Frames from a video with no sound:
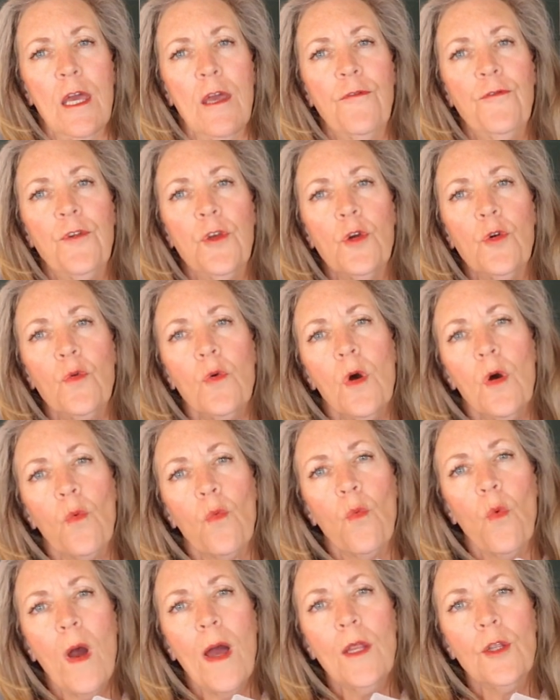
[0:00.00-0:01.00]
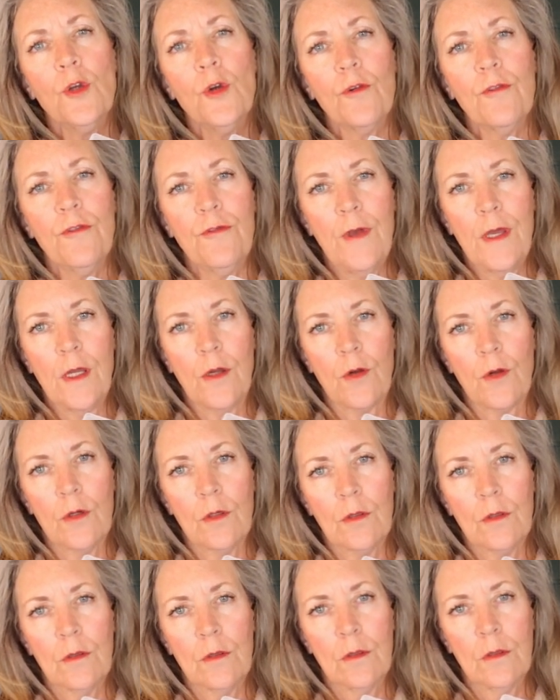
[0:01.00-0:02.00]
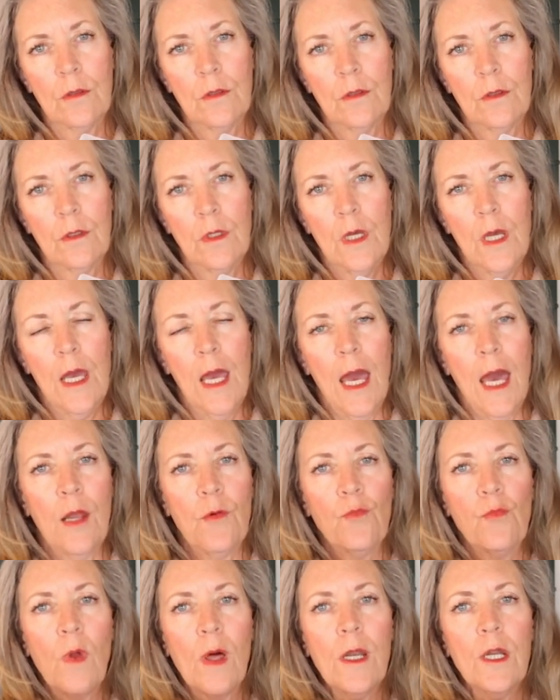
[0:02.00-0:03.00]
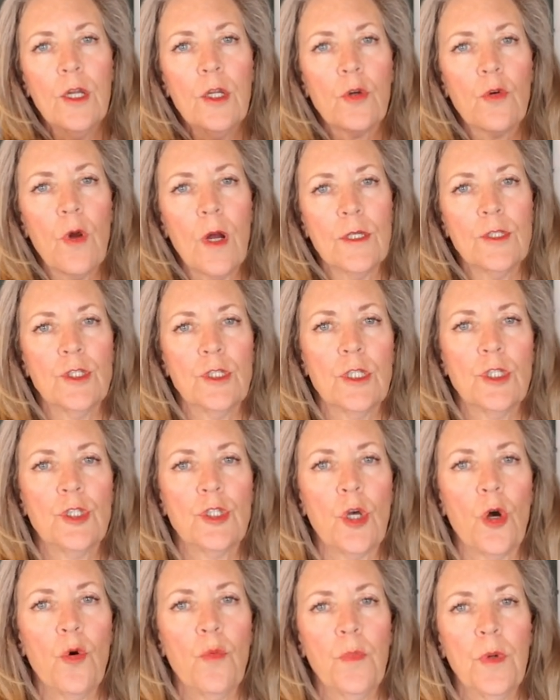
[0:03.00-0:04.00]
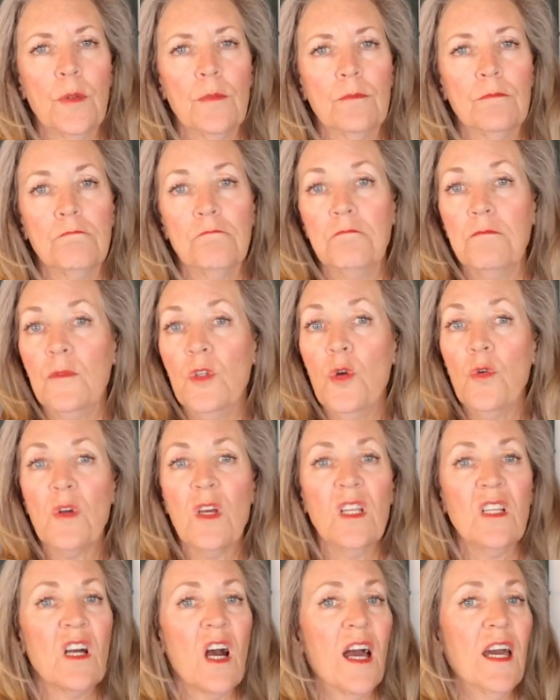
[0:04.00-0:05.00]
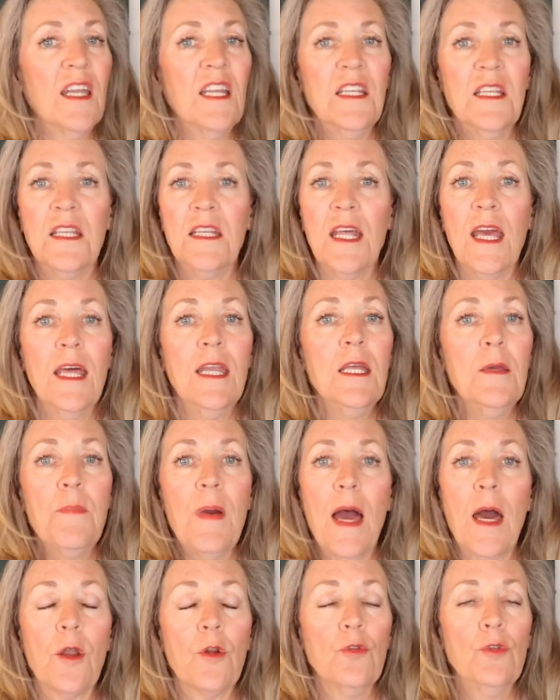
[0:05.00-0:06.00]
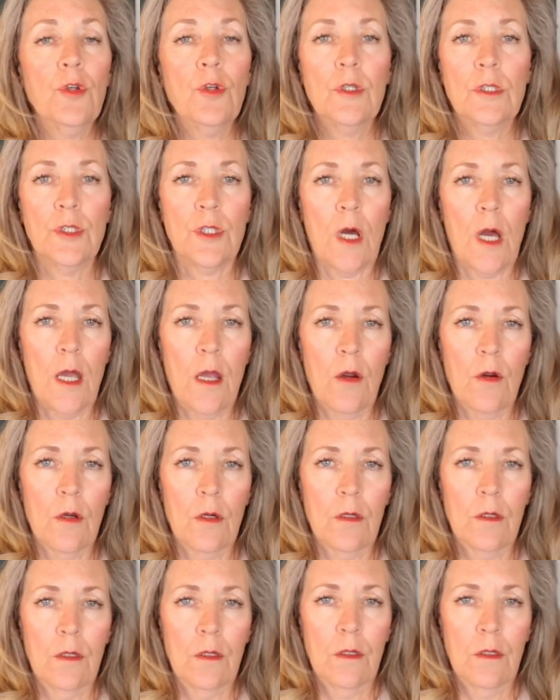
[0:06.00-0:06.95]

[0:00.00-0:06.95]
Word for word: If you wet your finger and run it across the soap, you can guide it in any pattern you desire.